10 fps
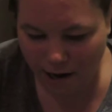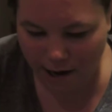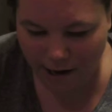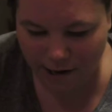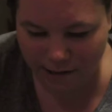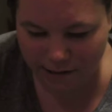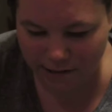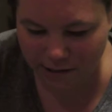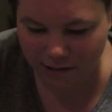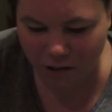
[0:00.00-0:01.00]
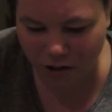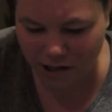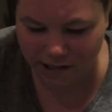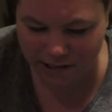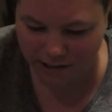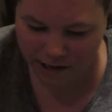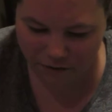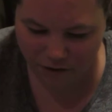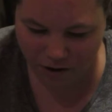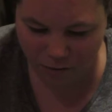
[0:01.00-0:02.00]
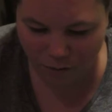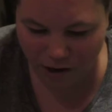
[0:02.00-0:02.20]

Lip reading: and it says, Dirty Slaver,